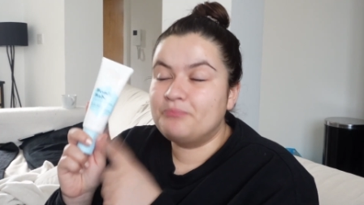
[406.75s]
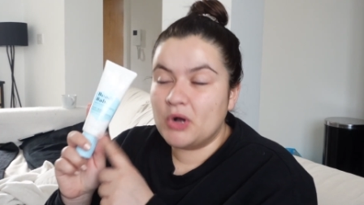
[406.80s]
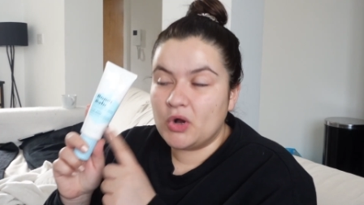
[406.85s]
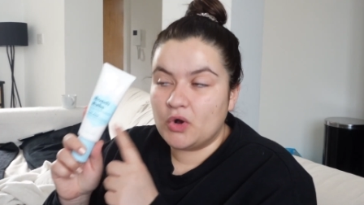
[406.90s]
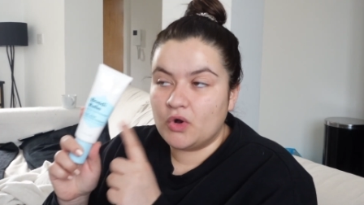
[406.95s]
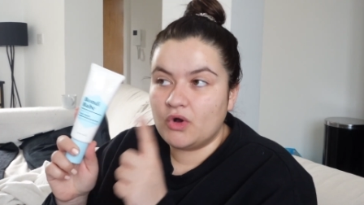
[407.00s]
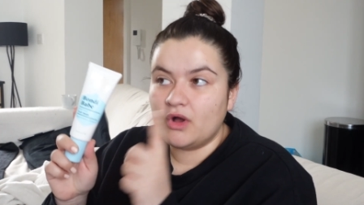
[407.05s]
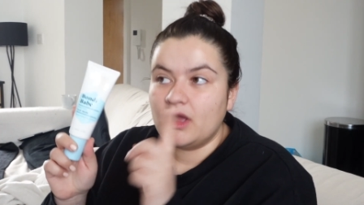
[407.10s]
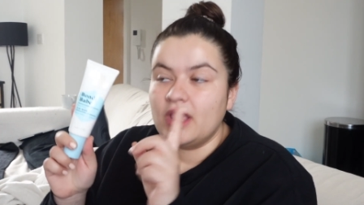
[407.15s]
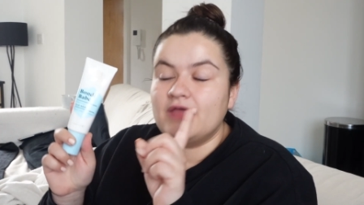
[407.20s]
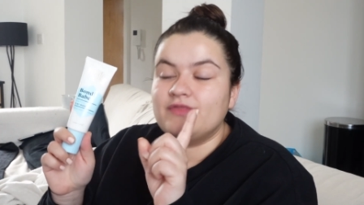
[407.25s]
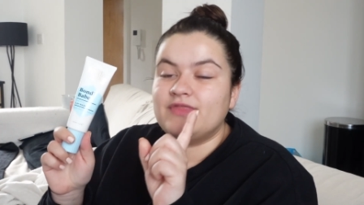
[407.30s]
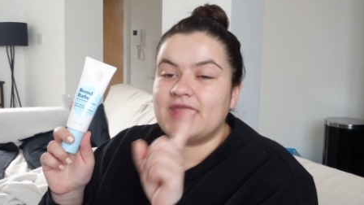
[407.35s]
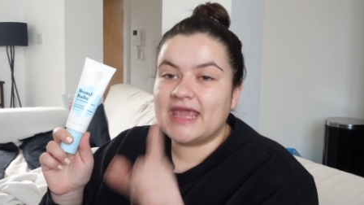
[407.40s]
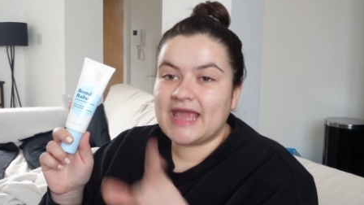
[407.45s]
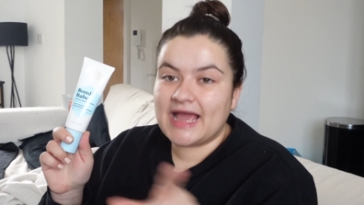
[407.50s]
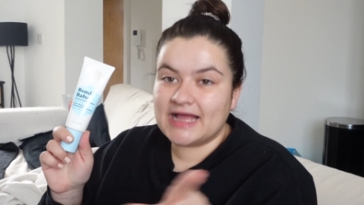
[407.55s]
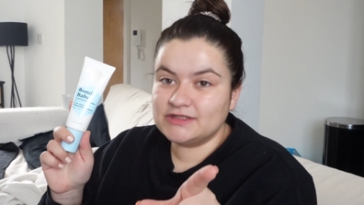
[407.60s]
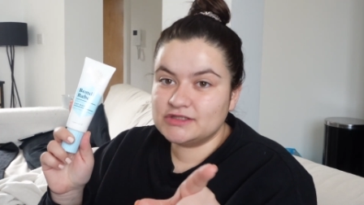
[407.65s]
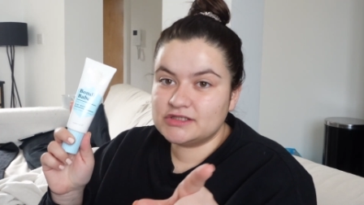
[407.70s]
but they
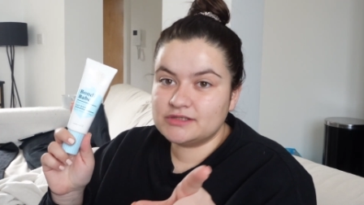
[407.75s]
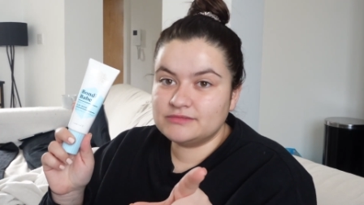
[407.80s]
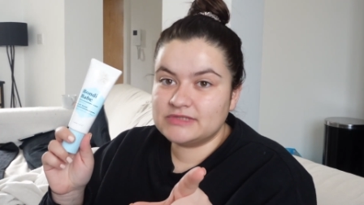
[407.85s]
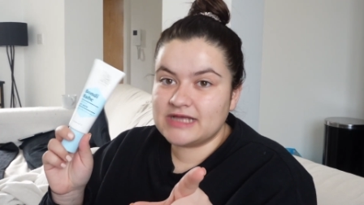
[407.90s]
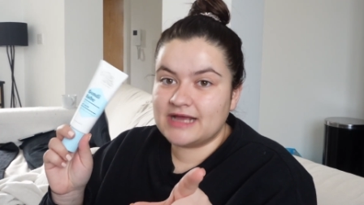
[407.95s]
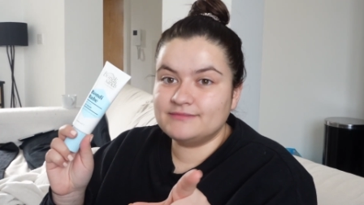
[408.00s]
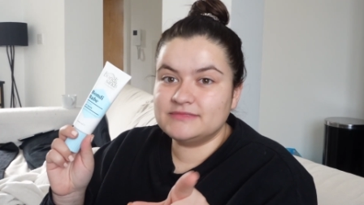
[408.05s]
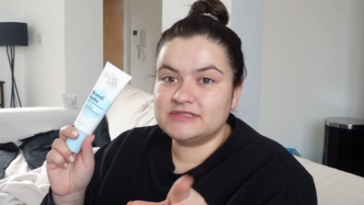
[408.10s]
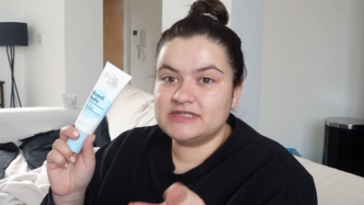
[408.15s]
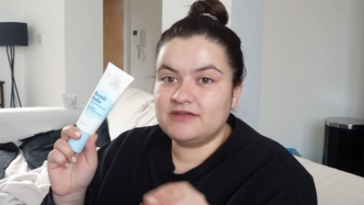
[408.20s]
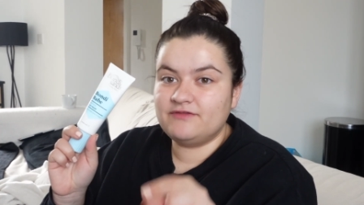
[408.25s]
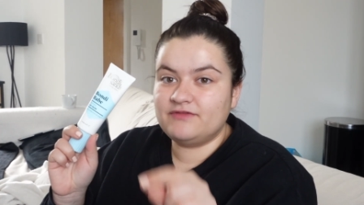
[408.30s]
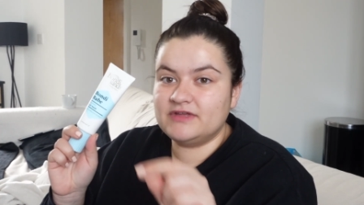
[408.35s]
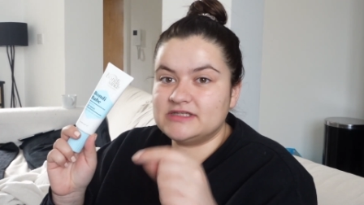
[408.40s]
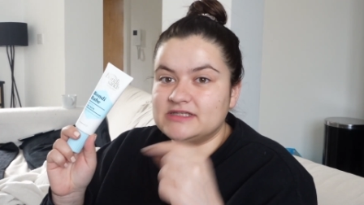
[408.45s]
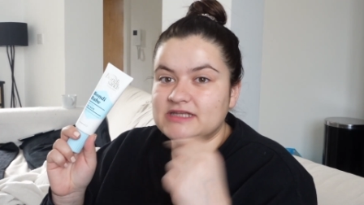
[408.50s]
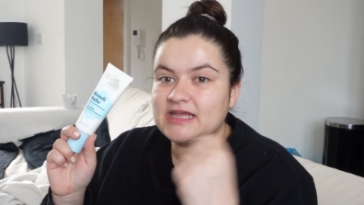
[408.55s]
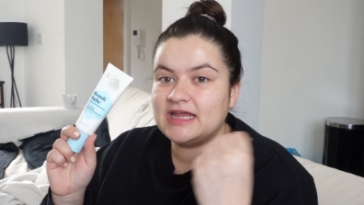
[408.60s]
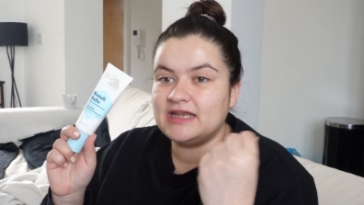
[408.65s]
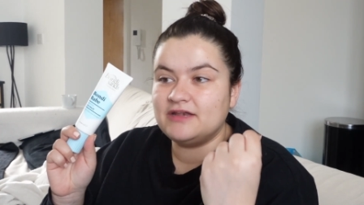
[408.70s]
can sometimes leave your
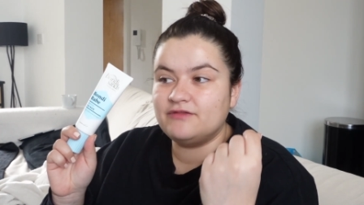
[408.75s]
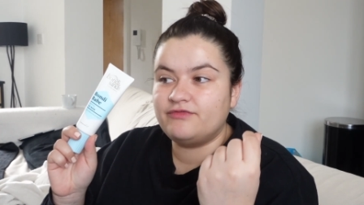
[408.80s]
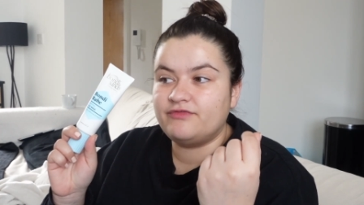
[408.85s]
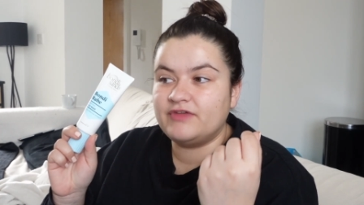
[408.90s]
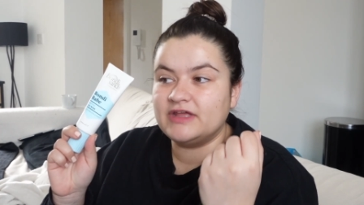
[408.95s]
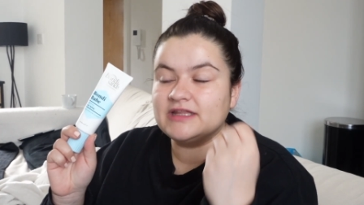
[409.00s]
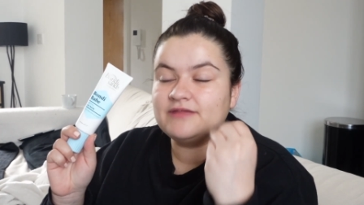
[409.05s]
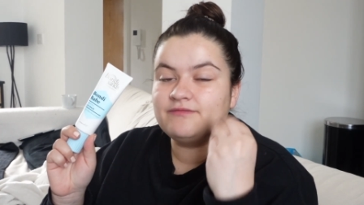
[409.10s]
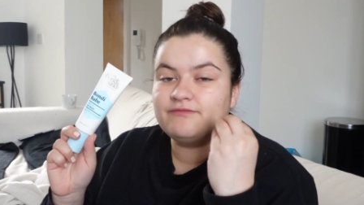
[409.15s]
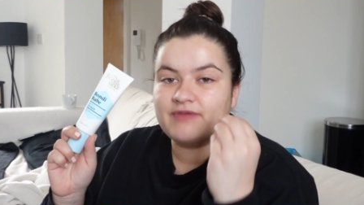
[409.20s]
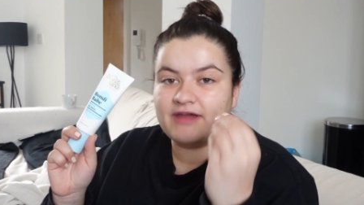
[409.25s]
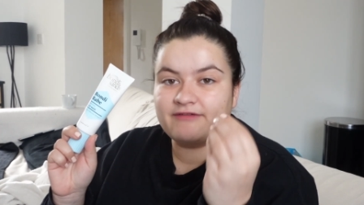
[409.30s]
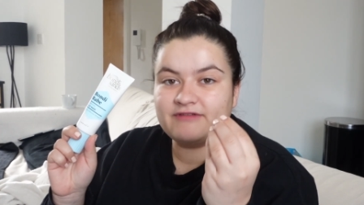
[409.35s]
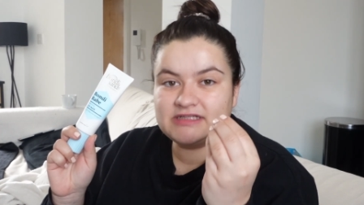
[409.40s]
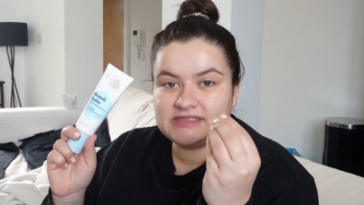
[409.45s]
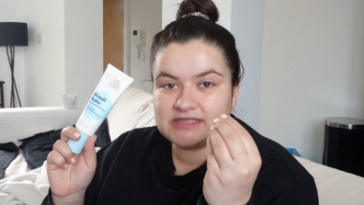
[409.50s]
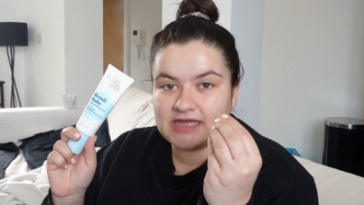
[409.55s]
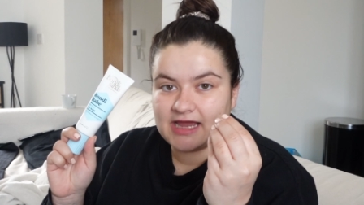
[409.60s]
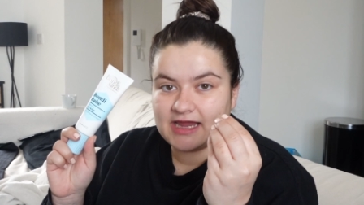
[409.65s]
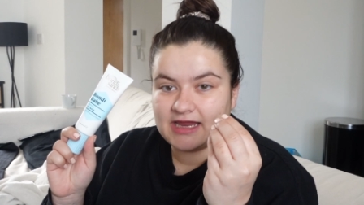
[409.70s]
skin feeling very
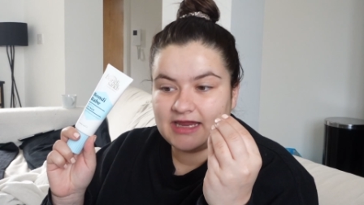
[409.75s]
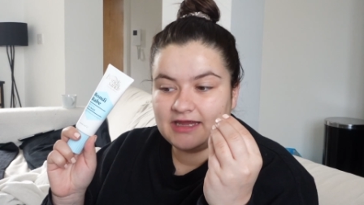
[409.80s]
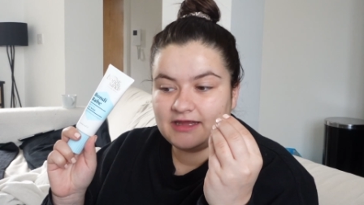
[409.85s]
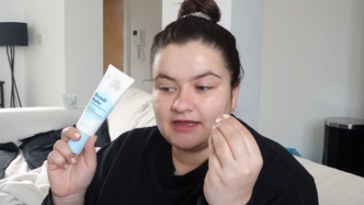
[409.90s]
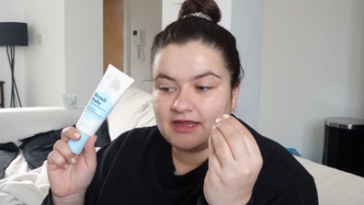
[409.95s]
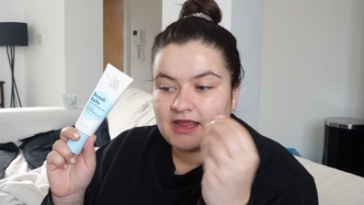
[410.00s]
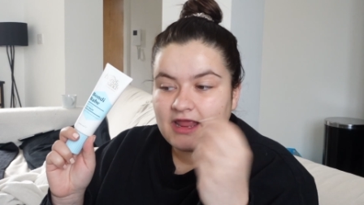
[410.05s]
tight